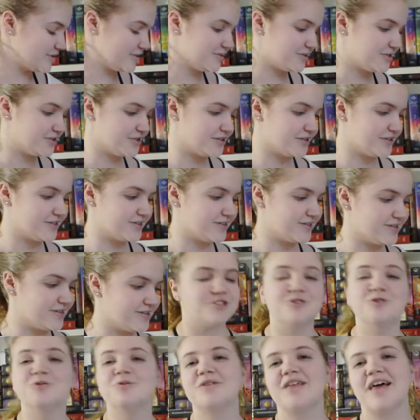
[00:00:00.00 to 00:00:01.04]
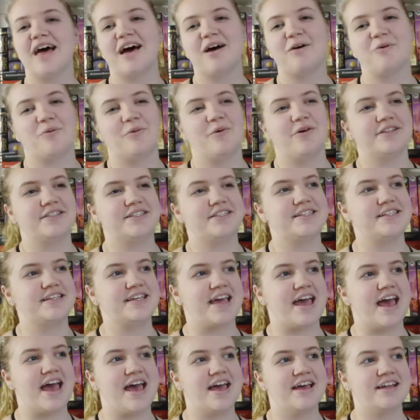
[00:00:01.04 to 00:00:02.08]
to just do that once
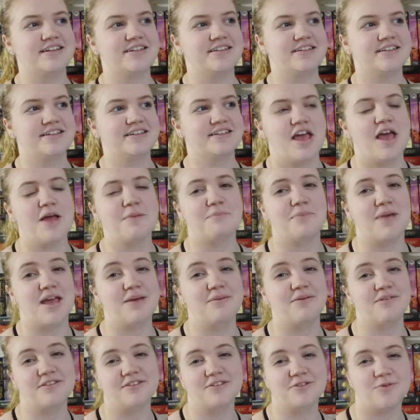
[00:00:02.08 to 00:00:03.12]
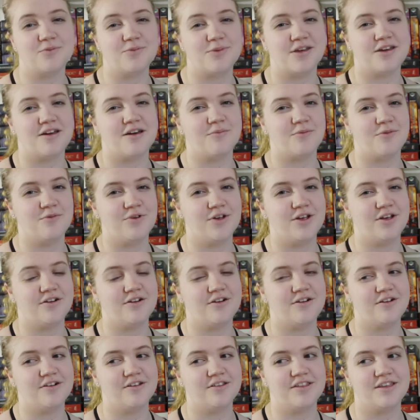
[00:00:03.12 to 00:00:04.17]
again and maybe this will become a
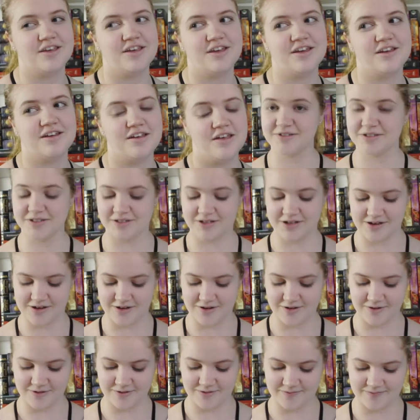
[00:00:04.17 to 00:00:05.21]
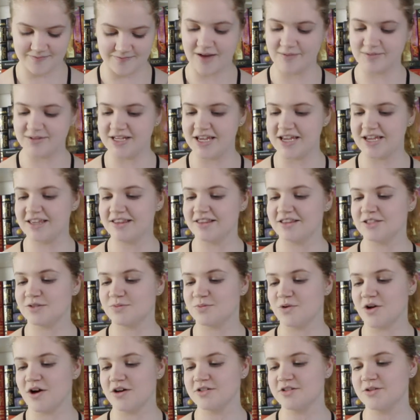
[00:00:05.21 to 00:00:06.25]
recurring thing. So I'm taking this
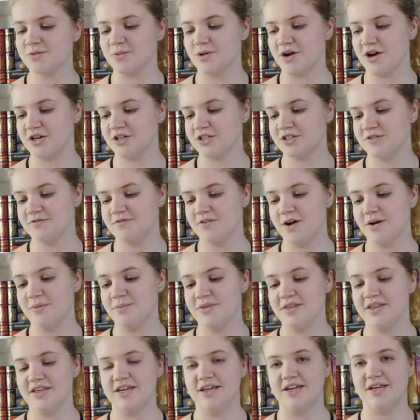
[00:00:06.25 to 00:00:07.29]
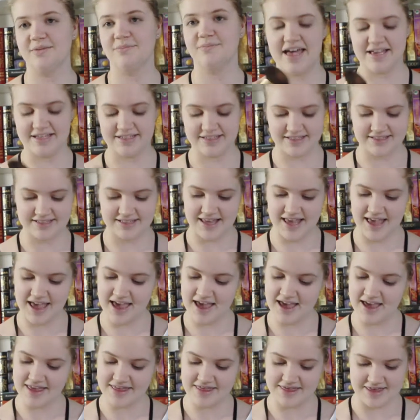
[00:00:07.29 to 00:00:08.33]
bronzer brush from the
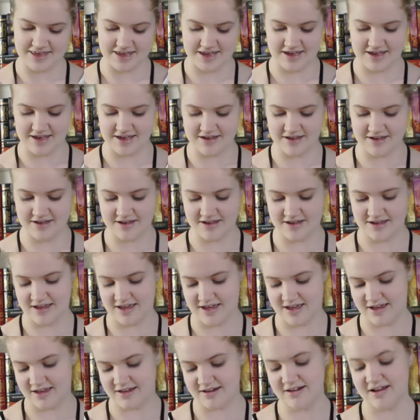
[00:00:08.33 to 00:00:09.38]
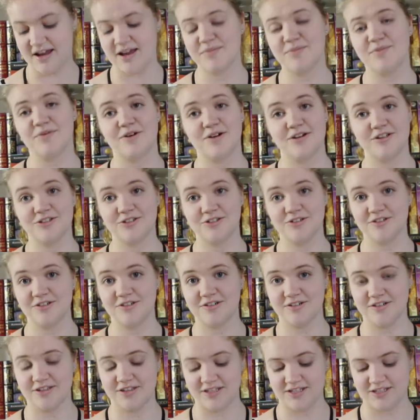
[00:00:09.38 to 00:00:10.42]
SK thing again. I'm pretty
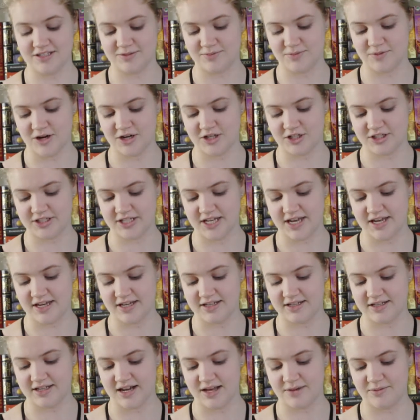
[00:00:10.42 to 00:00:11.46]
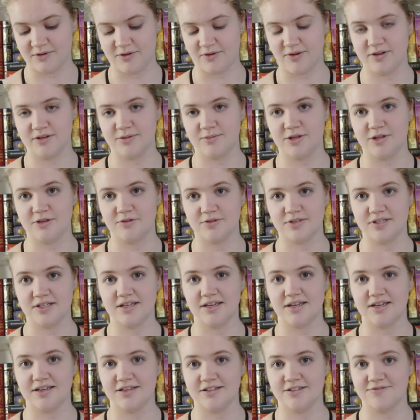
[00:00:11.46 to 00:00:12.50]
sure this brush set that I'm going to be
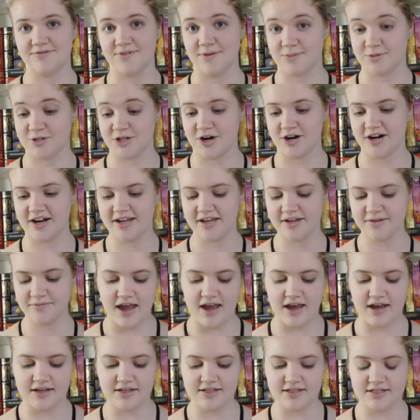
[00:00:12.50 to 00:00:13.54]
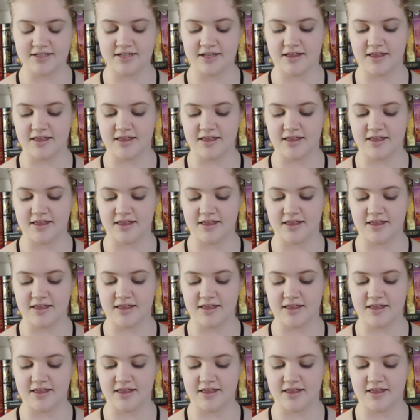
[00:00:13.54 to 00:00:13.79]
using is from Target and